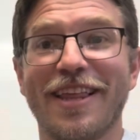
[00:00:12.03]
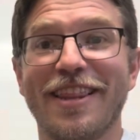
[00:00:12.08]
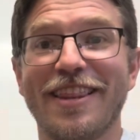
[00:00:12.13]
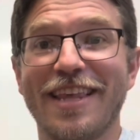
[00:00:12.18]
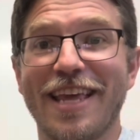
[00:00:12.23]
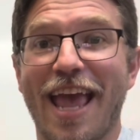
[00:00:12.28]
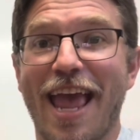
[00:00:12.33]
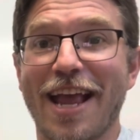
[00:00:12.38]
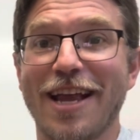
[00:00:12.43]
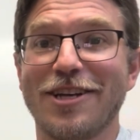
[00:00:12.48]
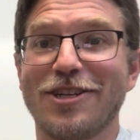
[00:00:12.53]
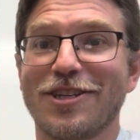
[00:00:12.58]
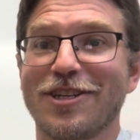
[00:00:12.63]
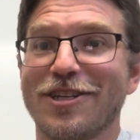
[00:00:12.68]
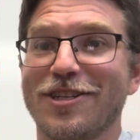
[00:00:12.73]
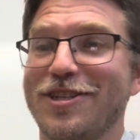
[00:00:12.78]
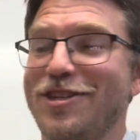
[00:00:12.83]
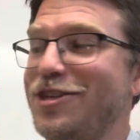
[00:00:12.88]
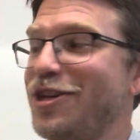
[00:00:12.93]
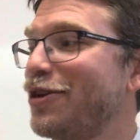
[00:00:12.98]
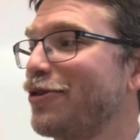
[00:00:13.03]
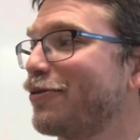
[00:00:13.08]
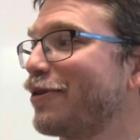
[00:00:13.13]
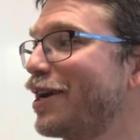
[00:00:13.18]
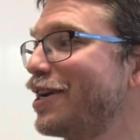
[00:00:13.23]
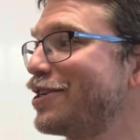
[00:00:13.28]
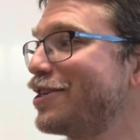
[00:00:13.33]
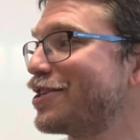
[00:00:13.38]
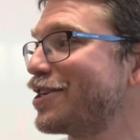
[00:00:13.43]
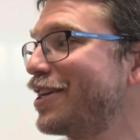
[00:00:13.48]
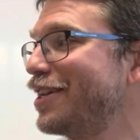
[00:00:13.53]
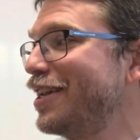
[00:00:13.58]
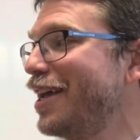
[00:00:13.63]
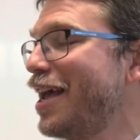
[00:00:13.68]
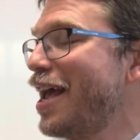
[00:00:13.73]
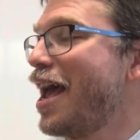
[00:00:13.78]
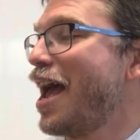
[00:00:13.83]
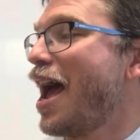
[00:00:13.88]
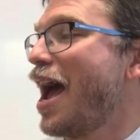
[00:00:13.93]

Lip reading: The Anxious Generation: